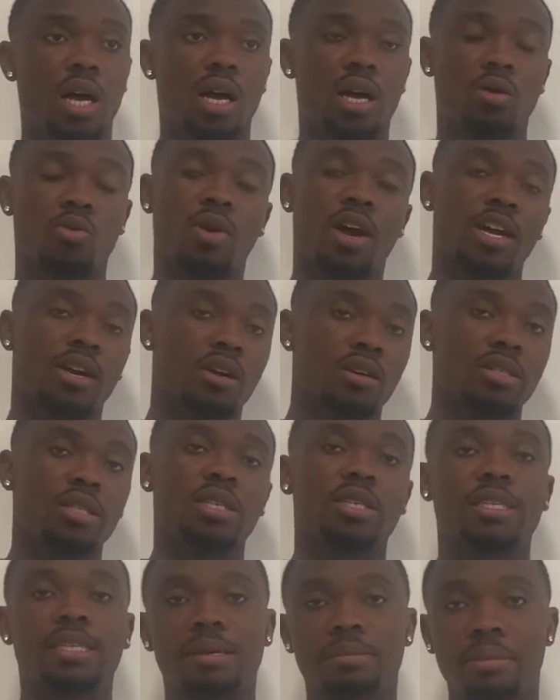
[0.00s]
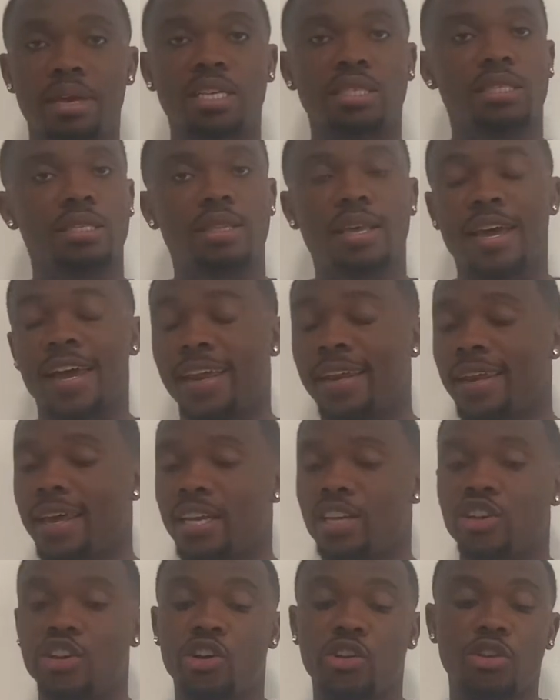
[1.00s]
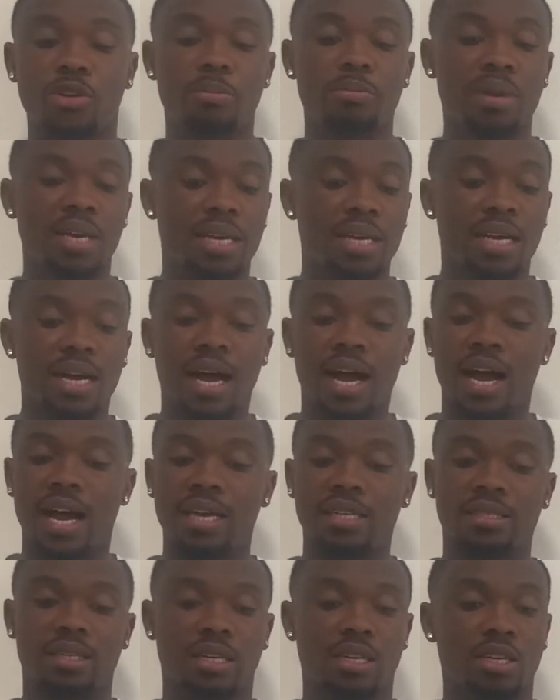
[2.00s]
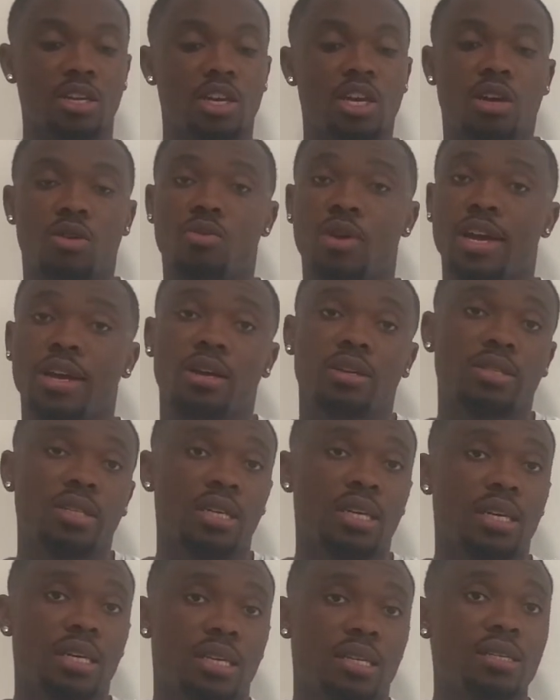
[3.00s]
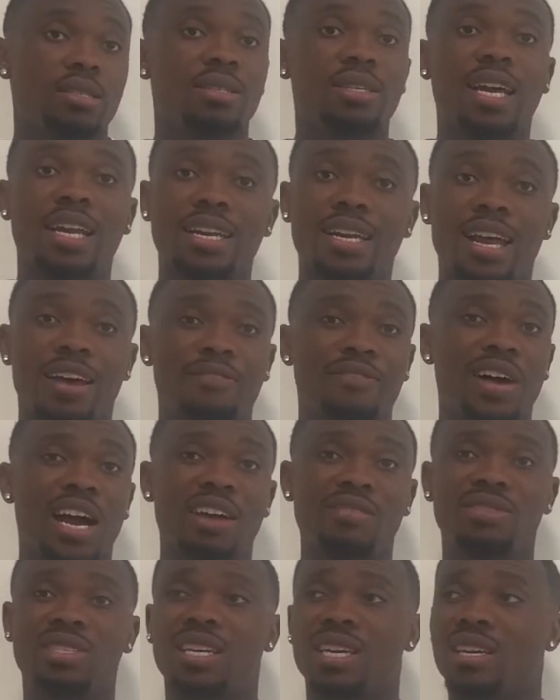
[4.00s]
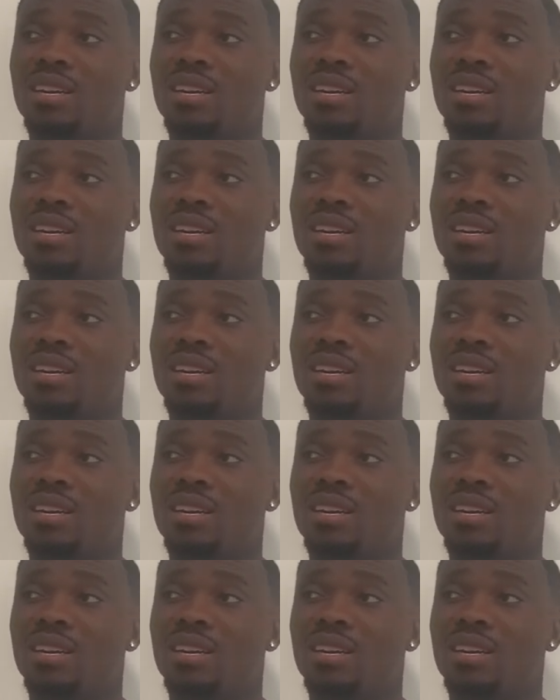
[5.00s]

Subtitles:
Ryan Garcia did mention that, they're big guys, and Ryan Garcia, he's standing at 5'10".